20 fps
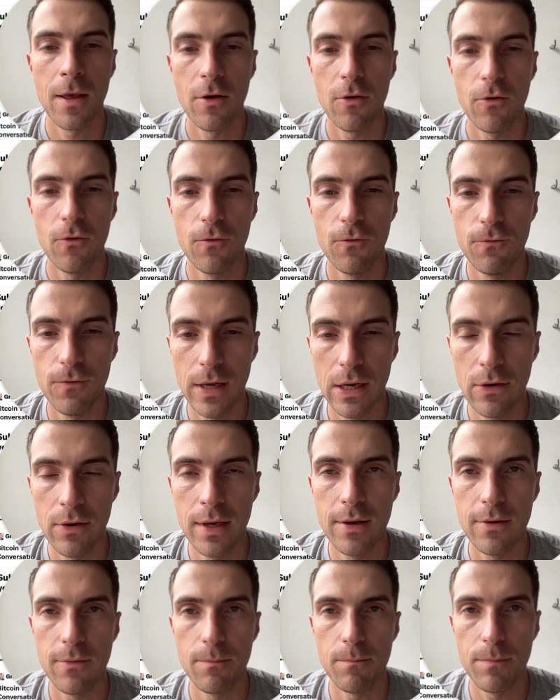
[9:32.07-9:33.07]

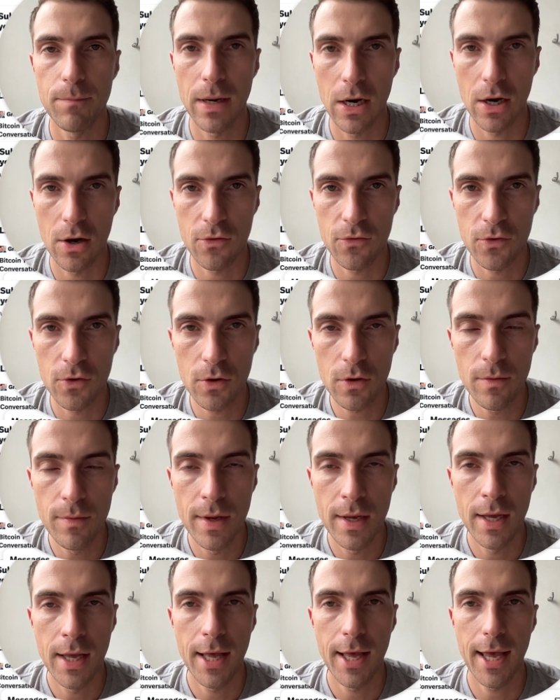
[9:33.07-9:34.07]
Very powerful
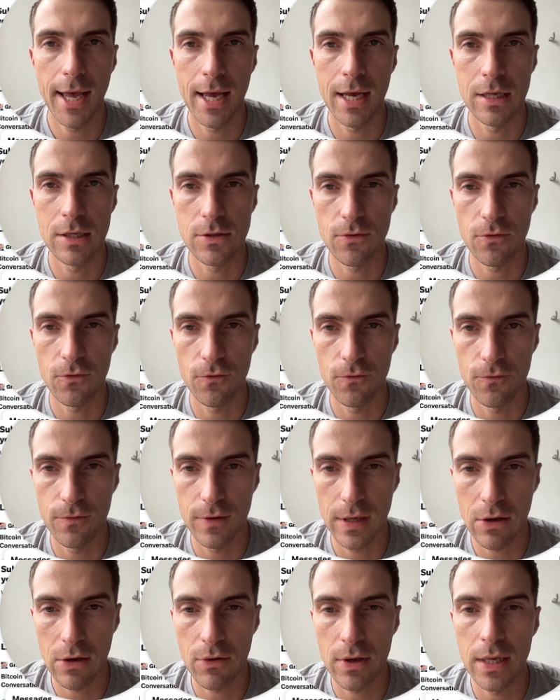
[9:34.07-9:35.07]
and
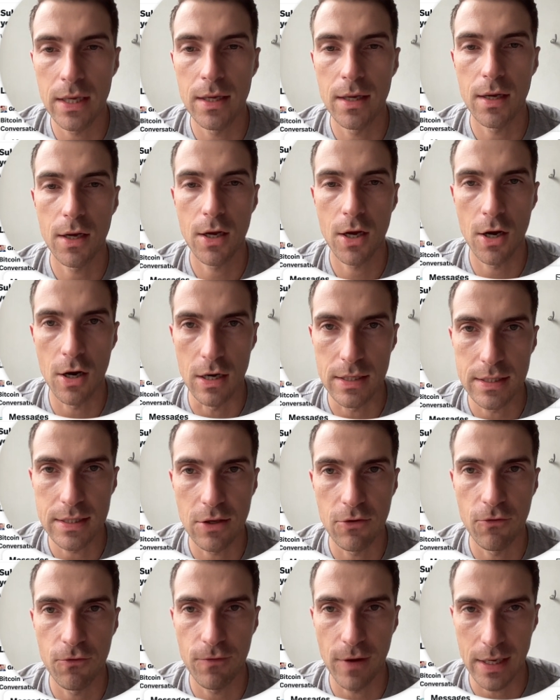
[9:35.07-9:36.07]
very
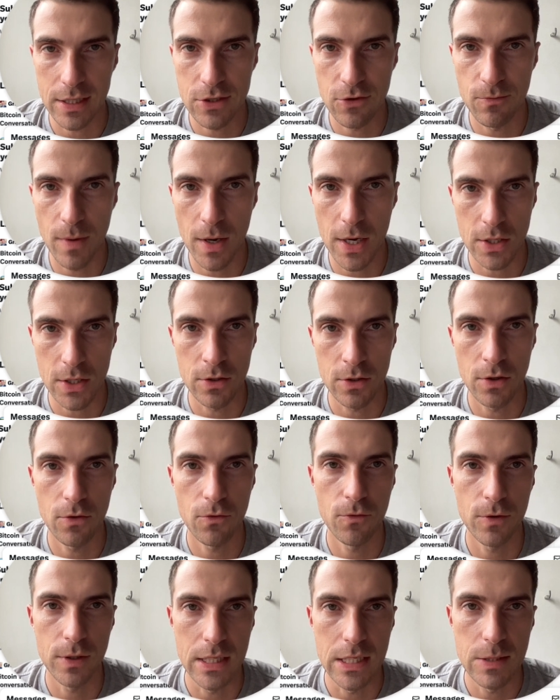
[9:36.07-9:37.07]
cost-effective model
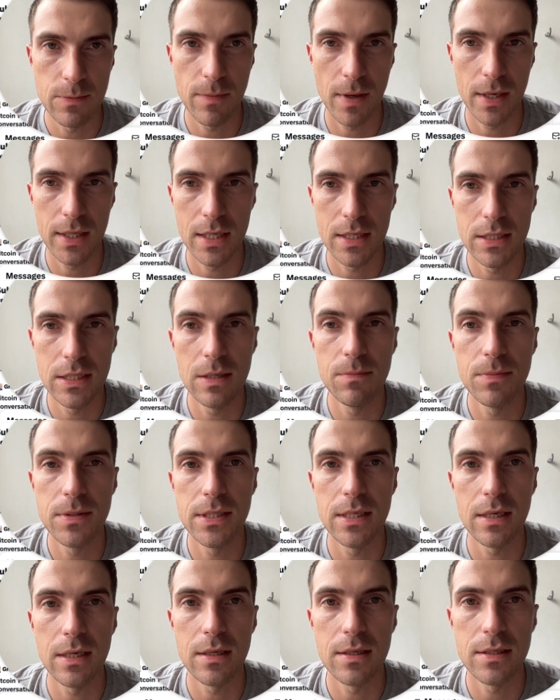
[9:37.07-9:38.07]
released by the
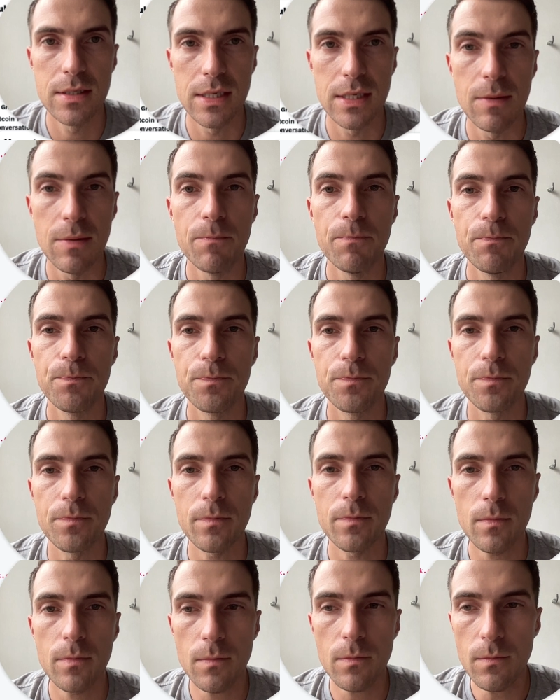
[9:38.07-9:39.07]
DeepSeek team.
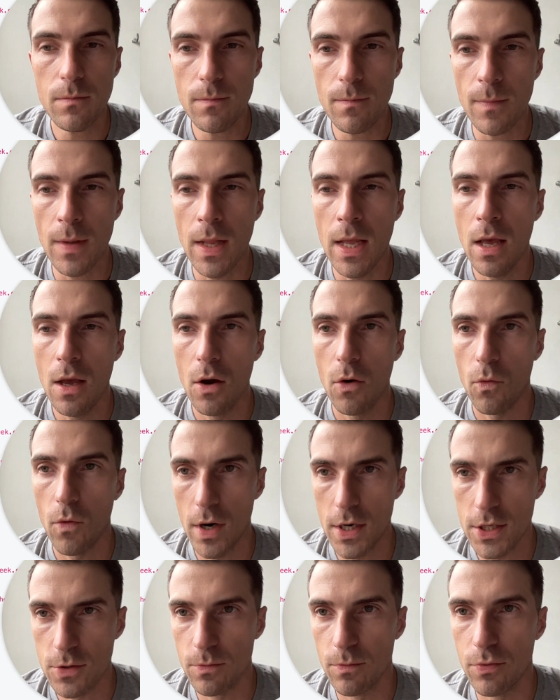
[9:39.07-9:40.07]

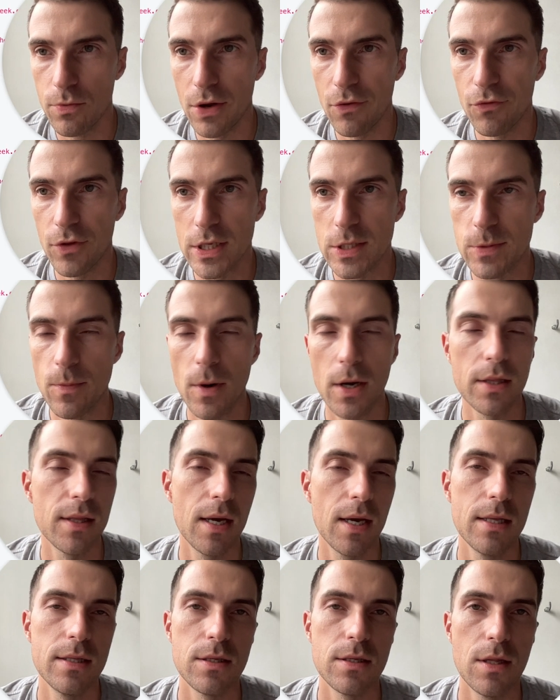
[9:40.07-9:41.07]
Wanted to briefly
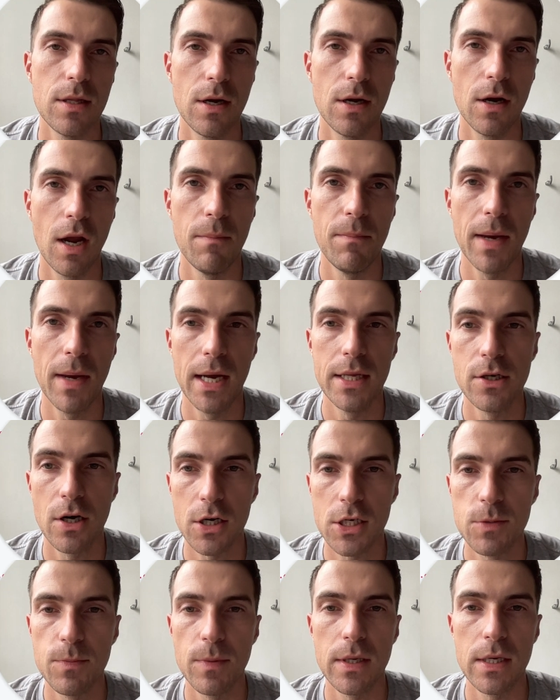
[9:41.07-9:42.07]
spotlight their API
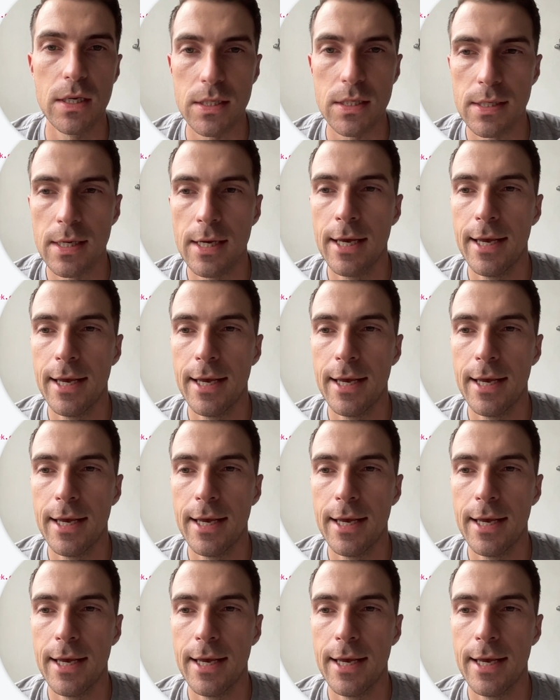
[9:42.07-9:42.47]
docs because